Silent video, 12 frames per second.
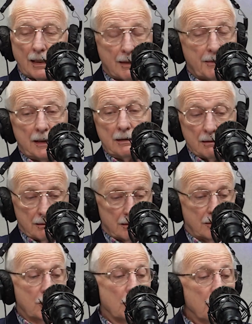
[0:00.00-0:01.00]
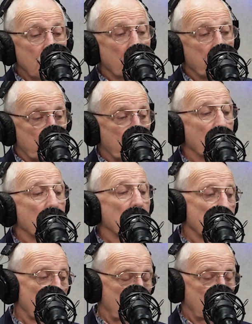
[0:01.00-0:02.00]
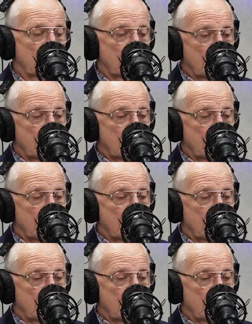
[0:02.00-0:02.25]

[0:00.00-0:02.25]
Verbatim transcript: I mean to the person.